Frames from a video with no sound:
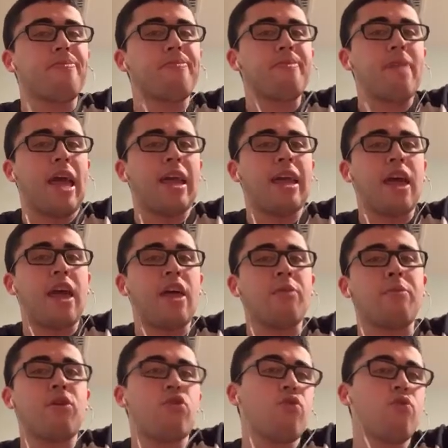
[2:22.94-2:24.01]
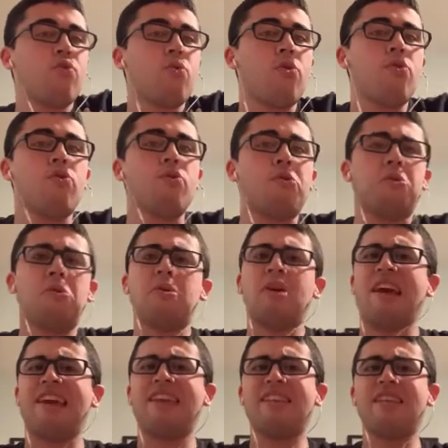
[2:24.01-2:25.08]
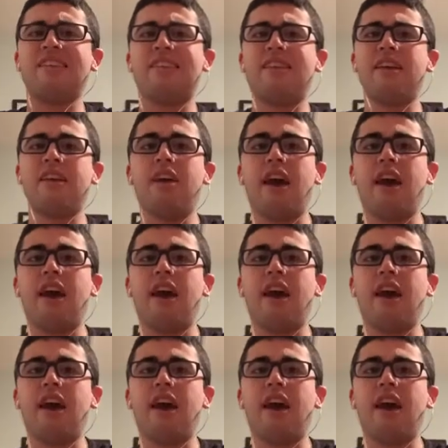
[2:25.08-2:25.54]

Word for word: like elementary school. So I guess that's it.